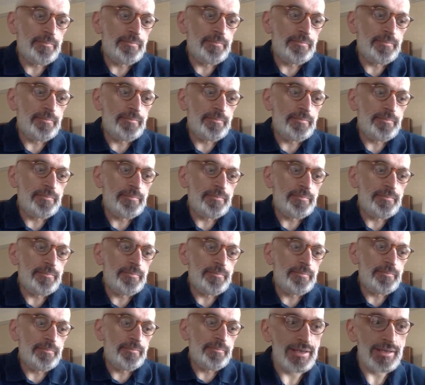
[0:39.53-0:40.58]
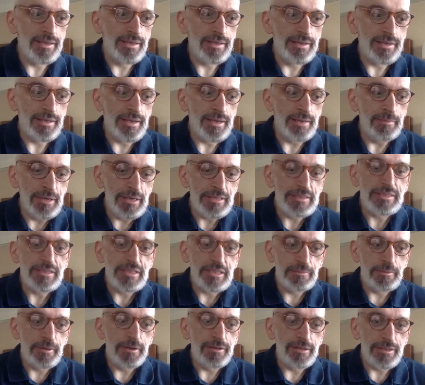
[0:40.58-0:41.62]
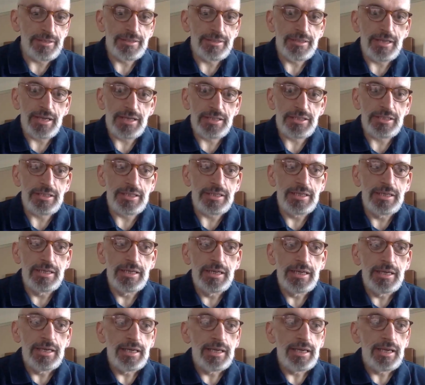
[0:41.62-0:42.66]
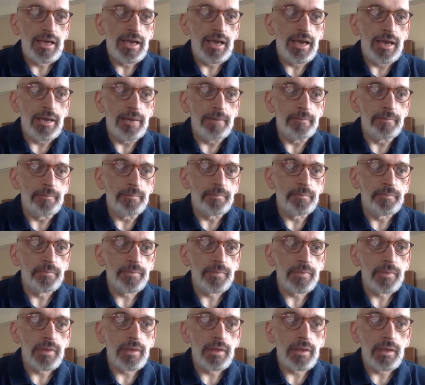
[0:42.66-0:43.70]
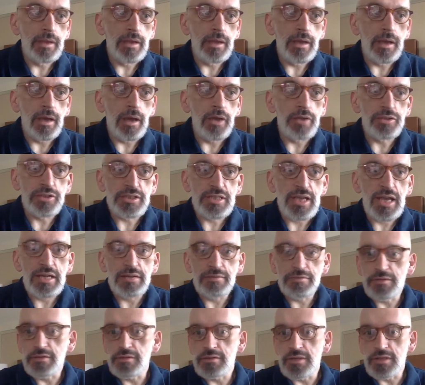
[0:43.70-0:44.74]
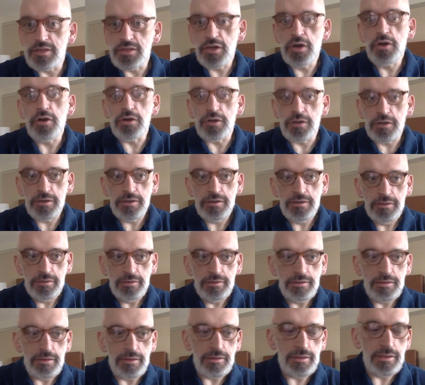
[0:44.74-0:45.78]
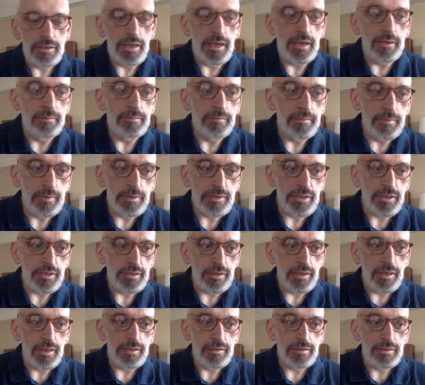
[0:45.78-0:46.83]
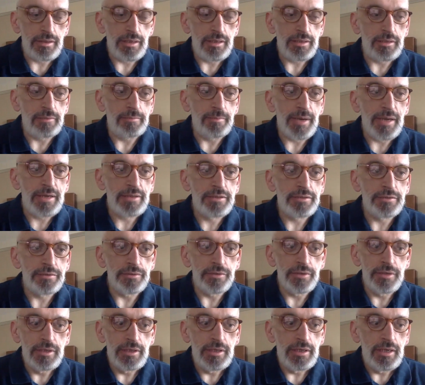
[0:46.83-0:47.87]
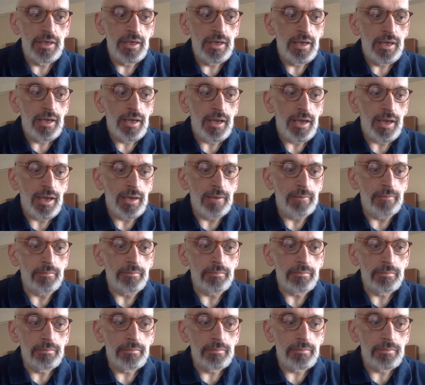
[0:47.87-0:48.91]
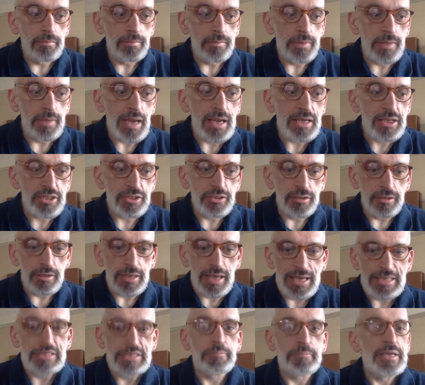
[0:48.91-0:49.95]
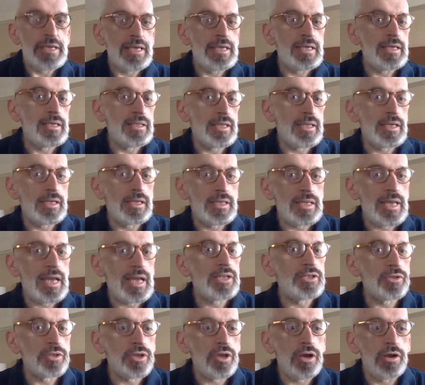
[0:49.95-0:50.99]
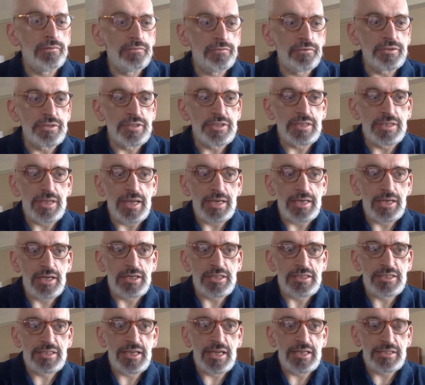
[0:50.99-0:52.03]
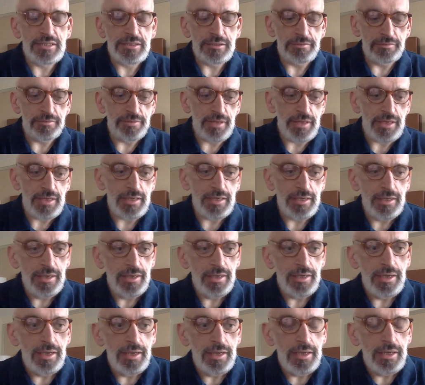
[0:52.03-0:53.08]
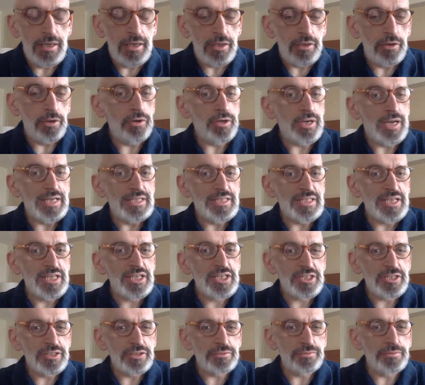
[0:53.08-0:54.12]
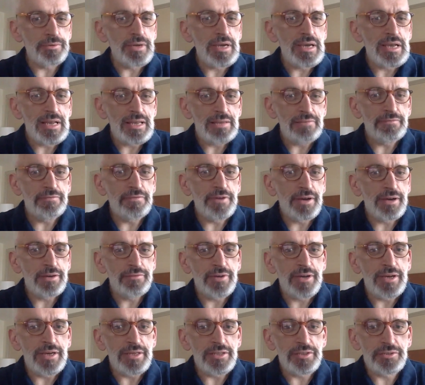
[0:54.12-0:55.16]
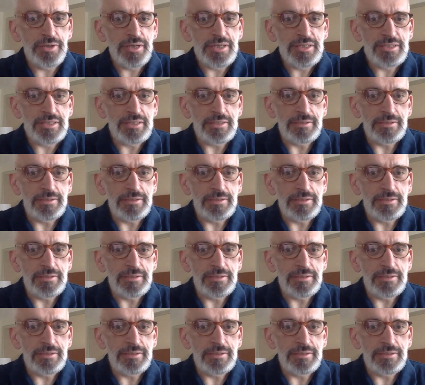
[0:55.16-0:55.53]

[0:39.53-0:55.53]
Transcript: quite an amazing experience, actually. Outside of the talk, which I'll come back to, the actual SPE, the annual conference, and I got a sense of the organization is really very, very interesting.